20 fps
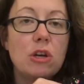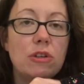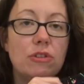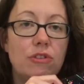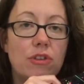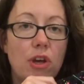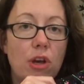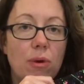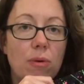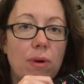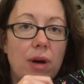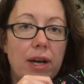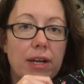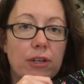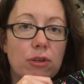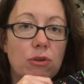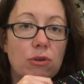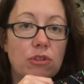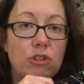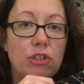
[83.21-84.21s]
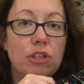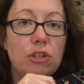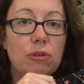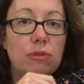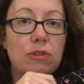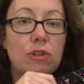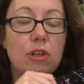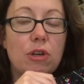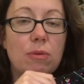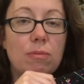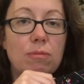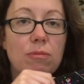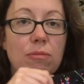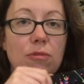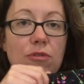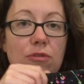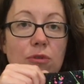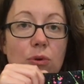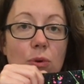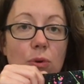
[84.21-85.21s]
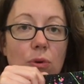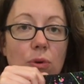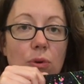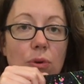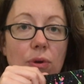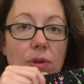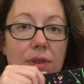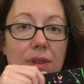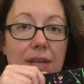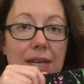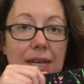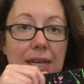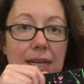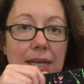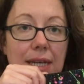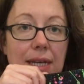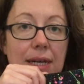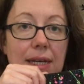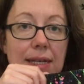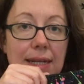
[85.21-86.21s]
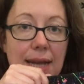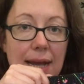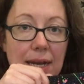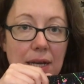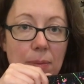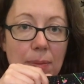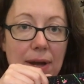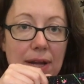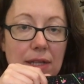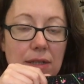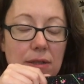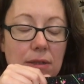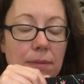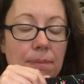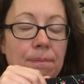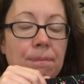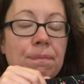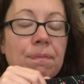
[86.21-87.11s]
so I could use them for the neckband.